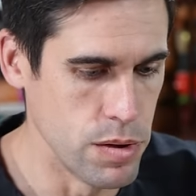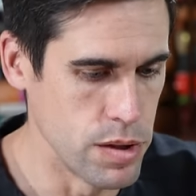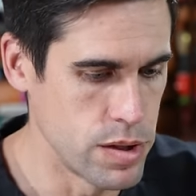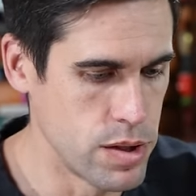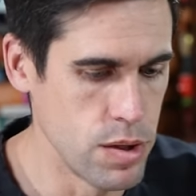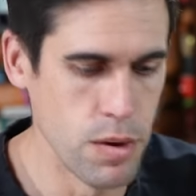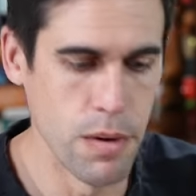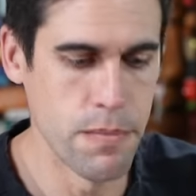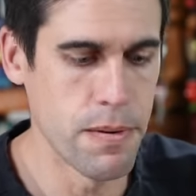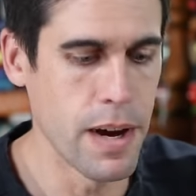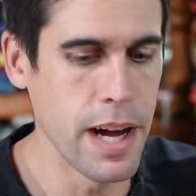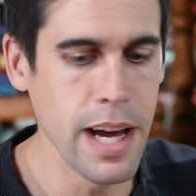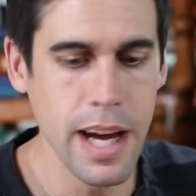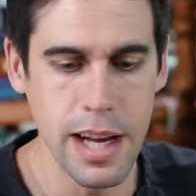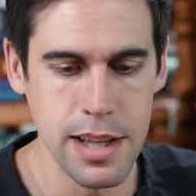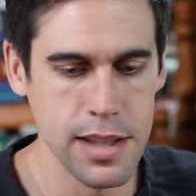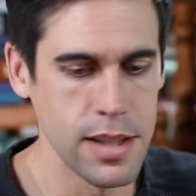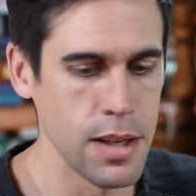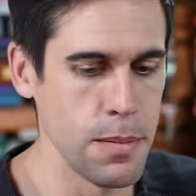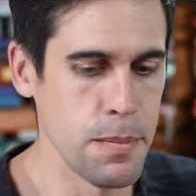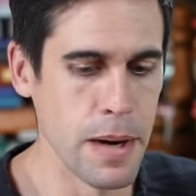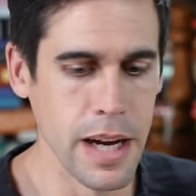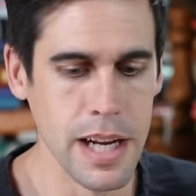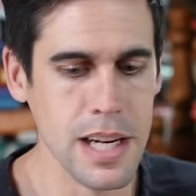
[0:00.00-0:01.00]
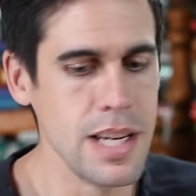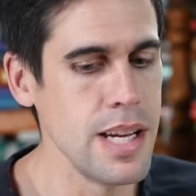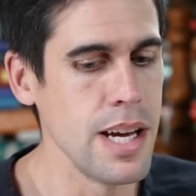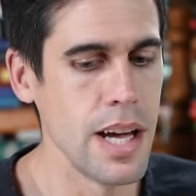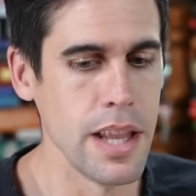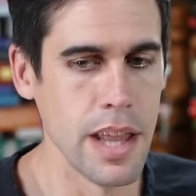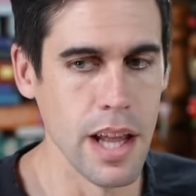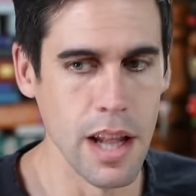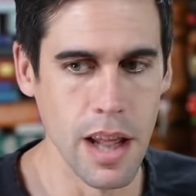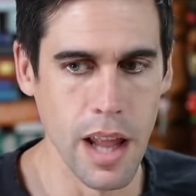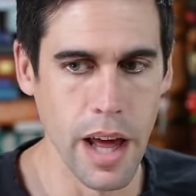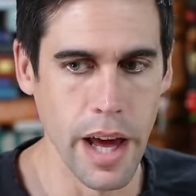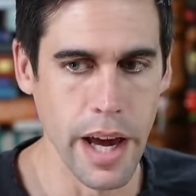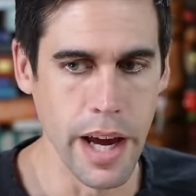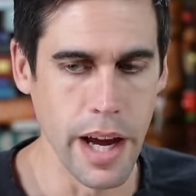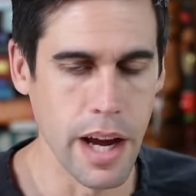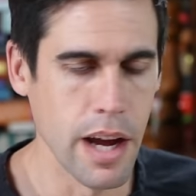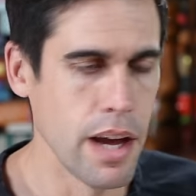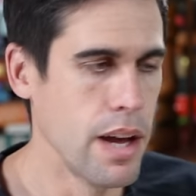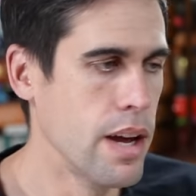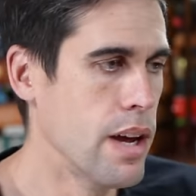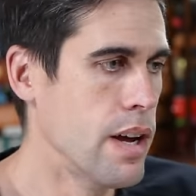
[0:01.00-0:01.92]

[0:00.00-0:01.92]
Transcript: So if I had some idea that like